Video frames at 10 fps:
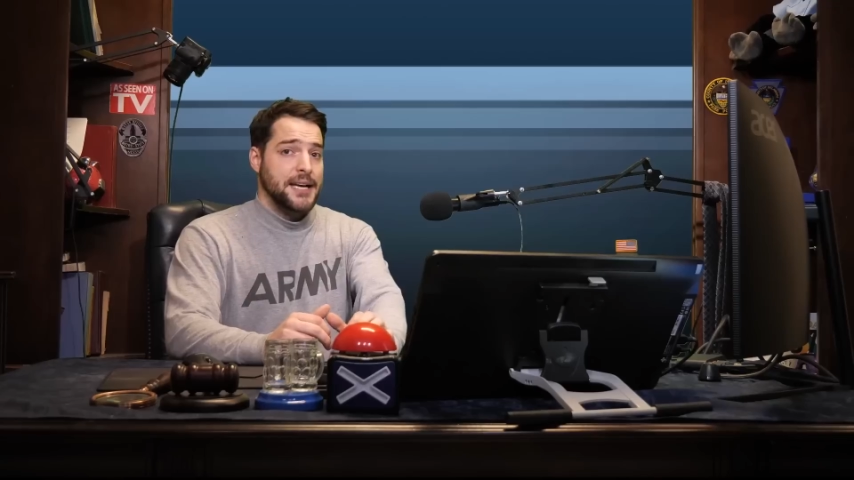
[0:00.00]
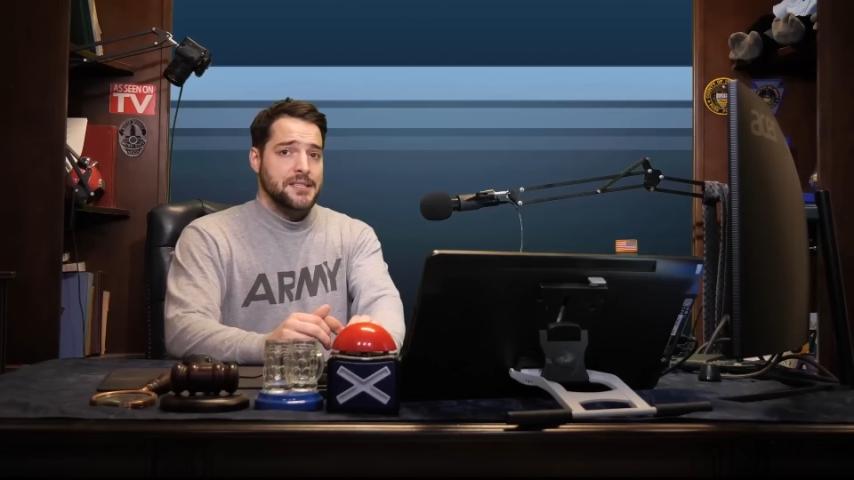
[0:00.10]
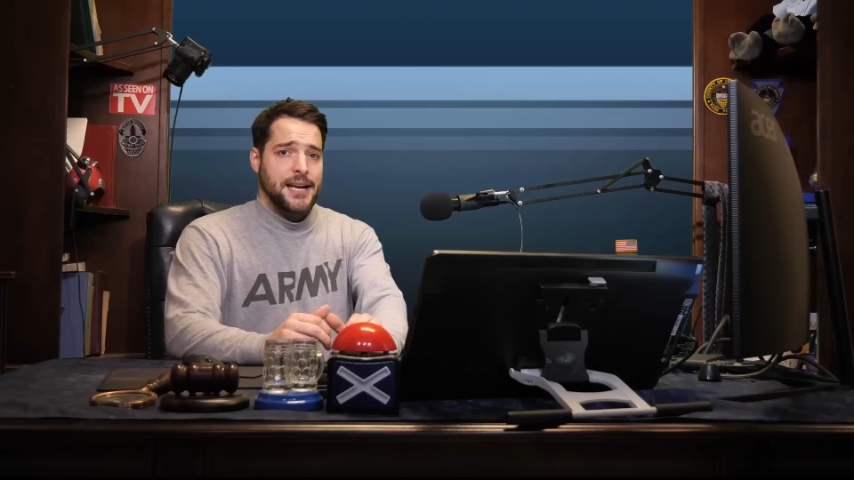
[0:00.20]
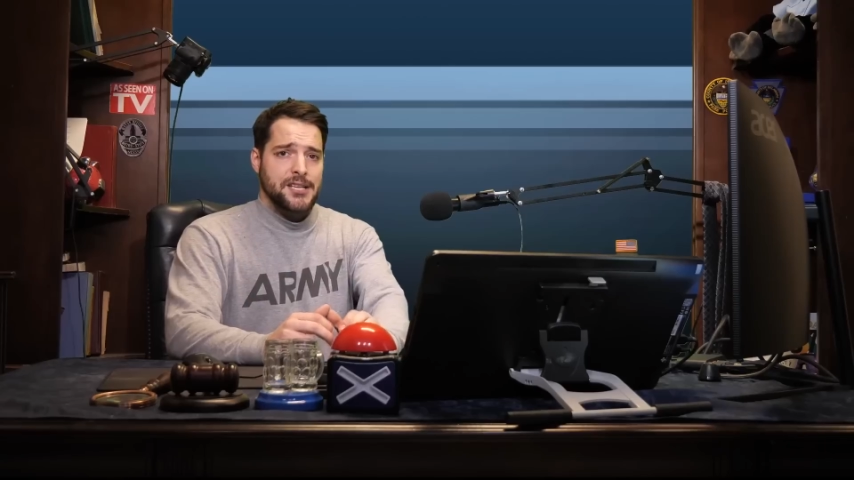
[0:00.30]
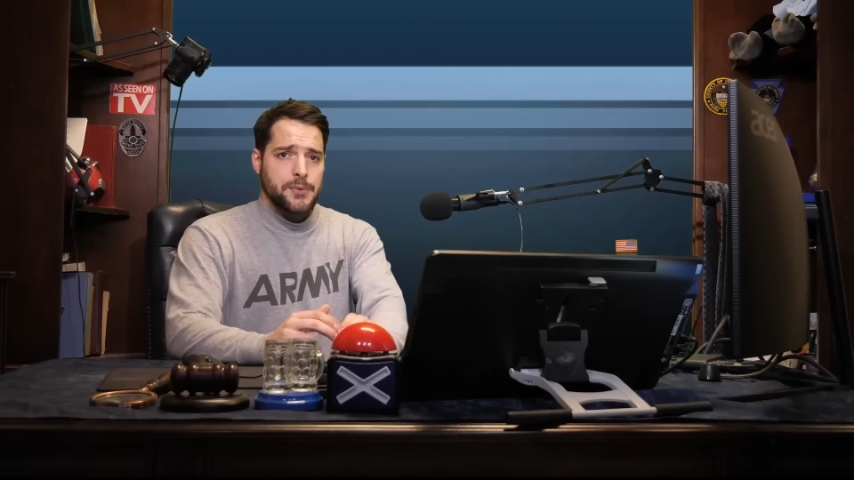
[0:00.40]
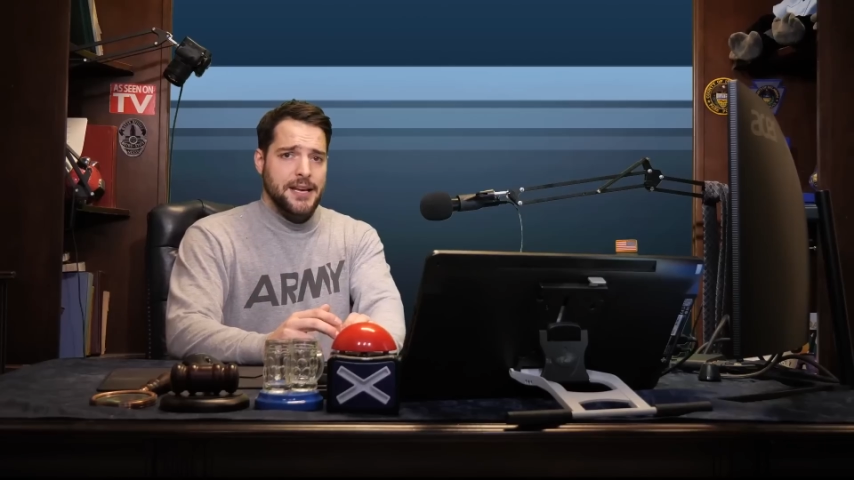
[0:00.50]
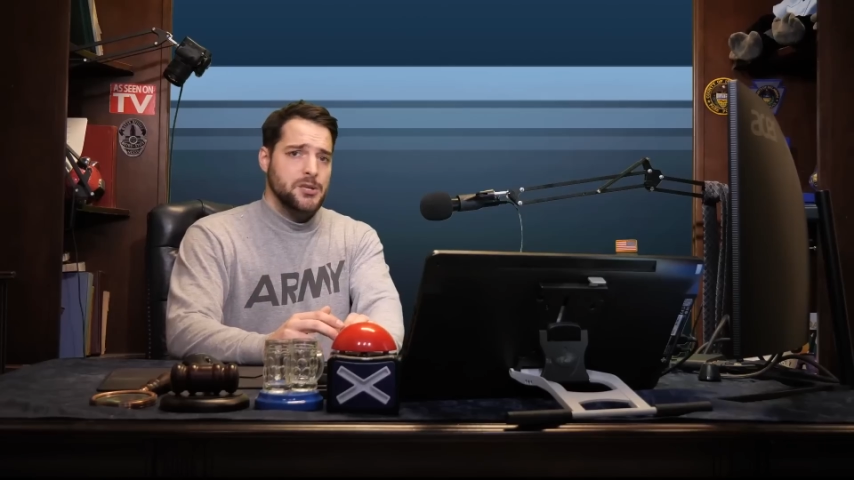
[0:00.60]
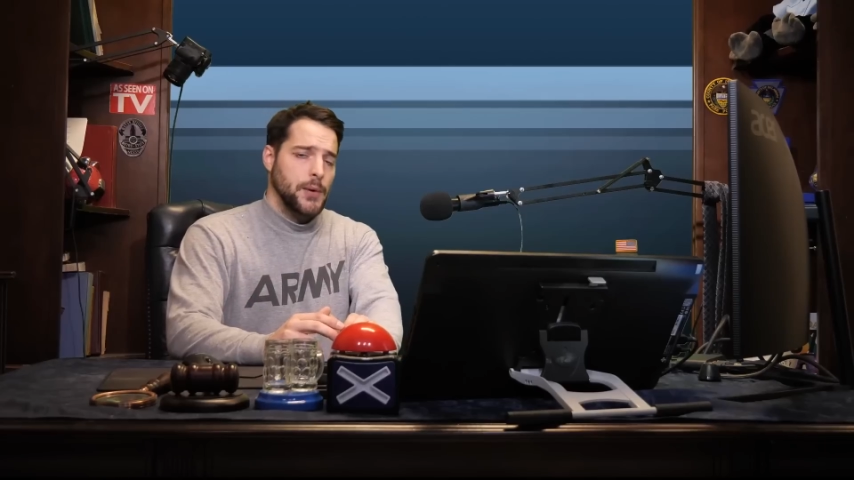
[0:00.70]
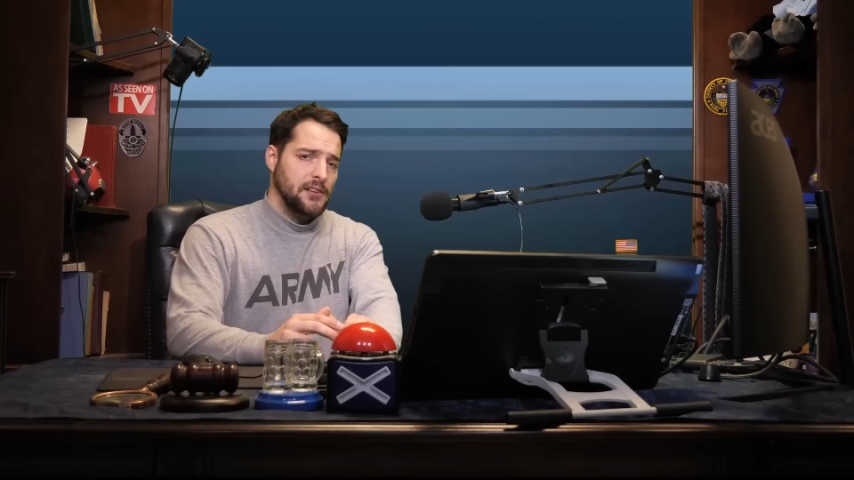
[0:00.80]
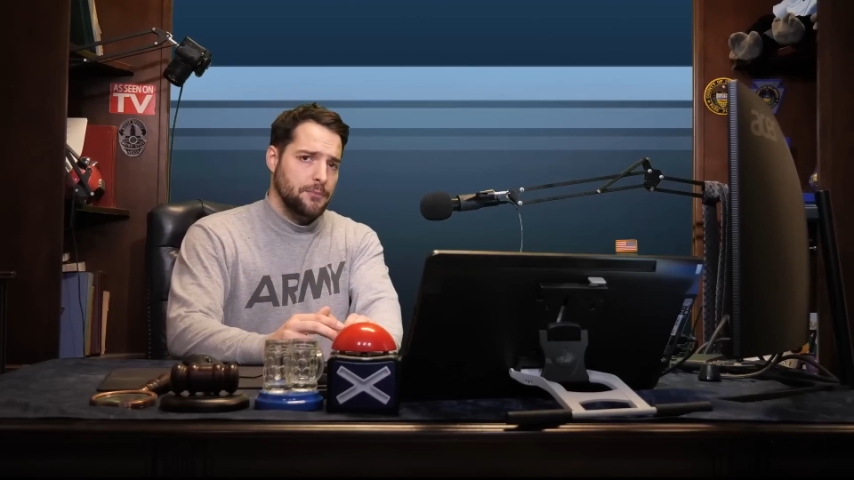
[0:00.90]
test ends with a
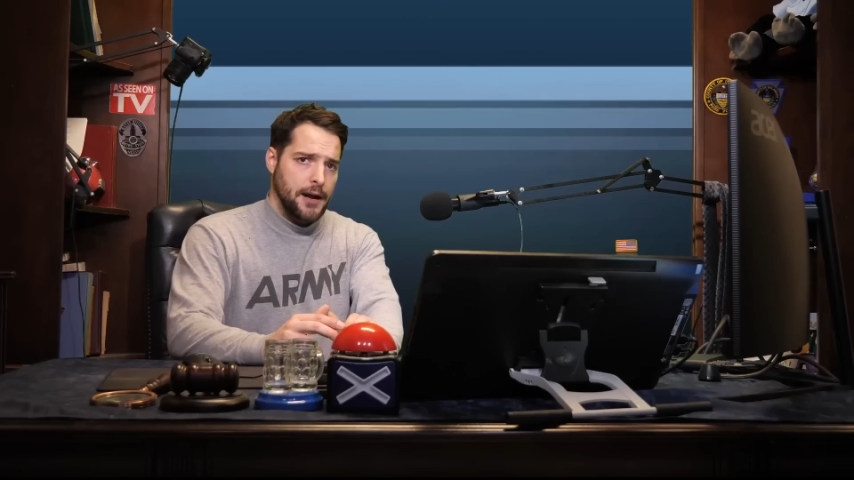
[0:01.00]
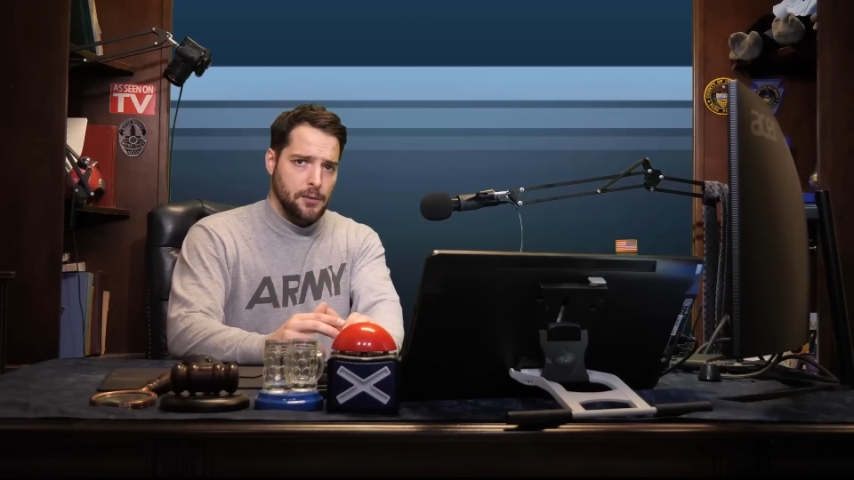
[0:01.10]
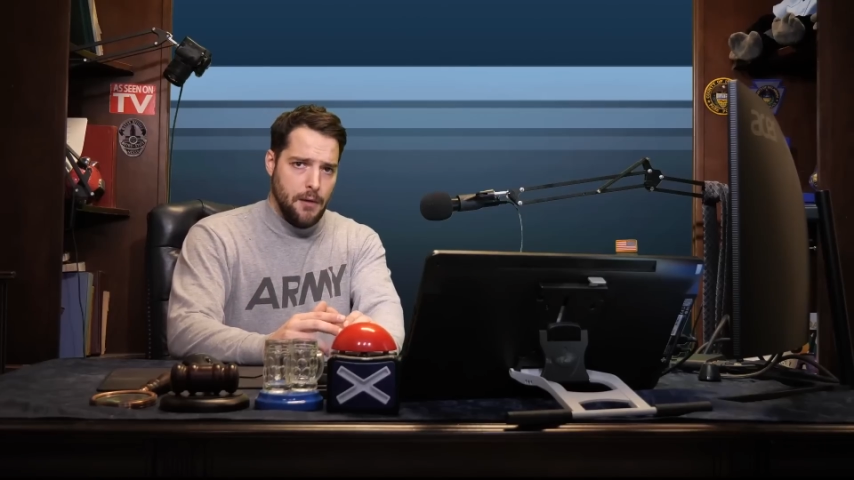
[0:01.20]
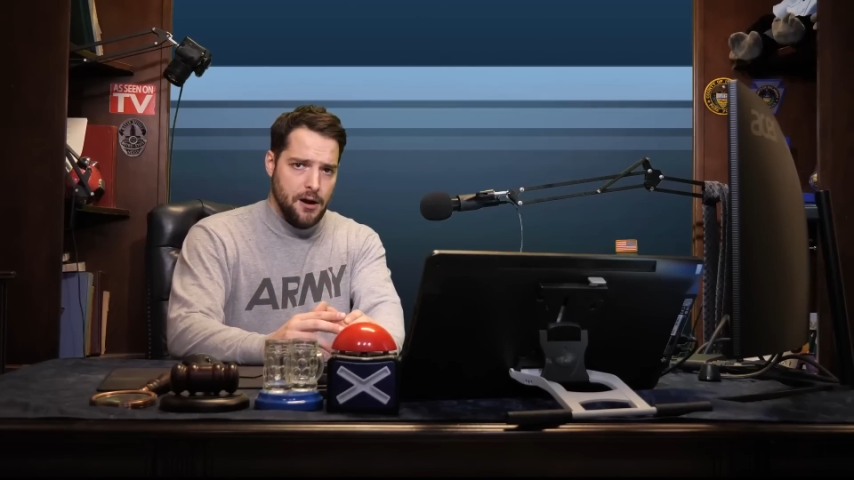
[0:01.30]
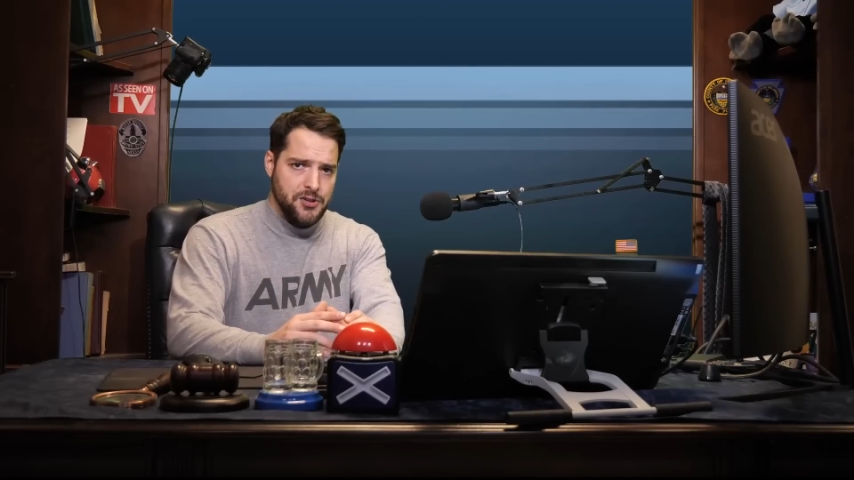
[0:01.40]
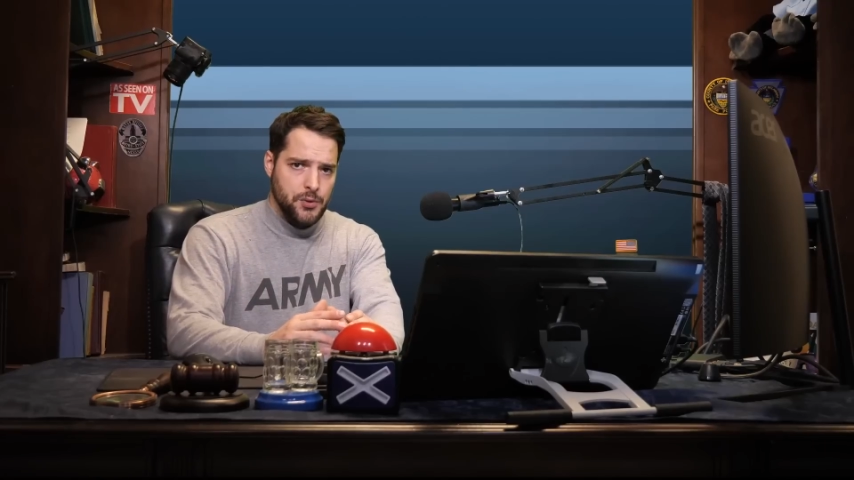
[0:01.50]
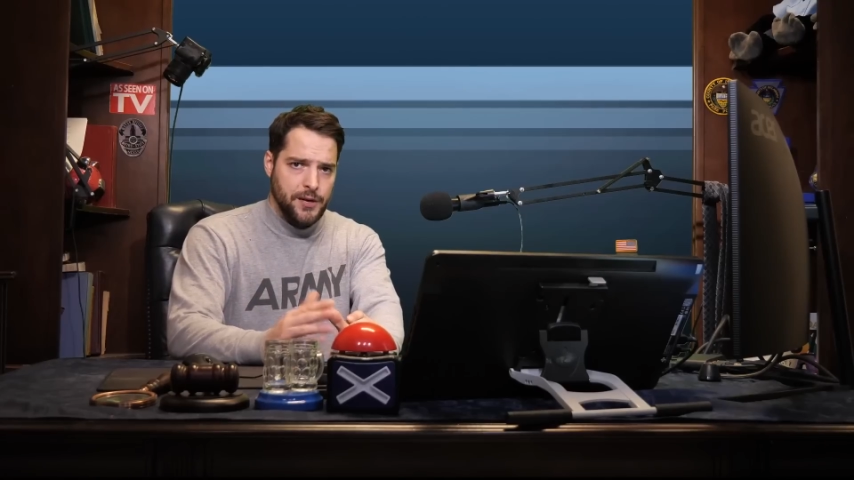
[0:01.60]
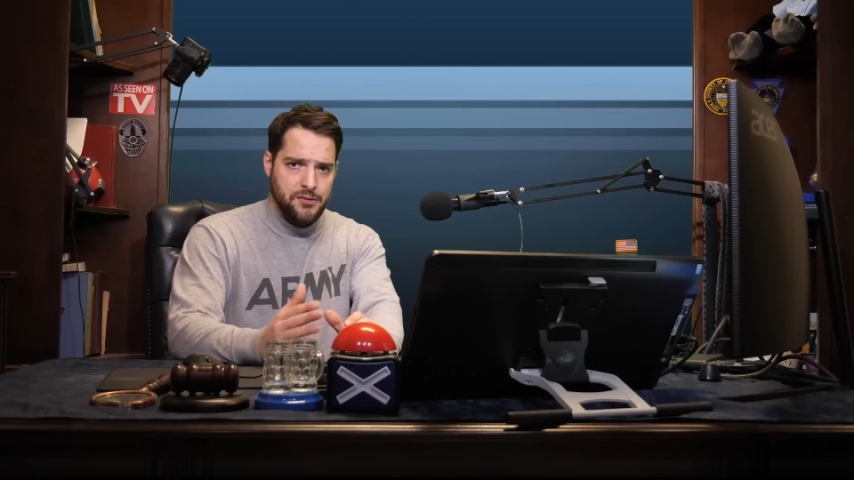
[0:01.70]
12-mile march,